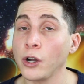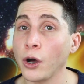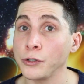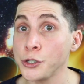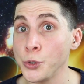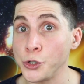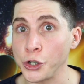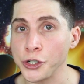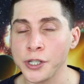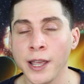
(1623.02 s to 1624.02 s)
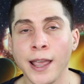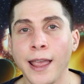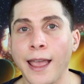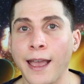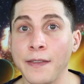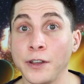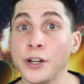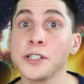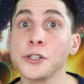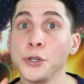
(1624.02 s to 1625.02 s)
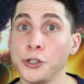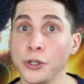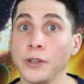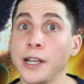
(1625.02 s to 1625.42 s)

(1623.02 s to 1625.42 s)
called sutures. And there is a suture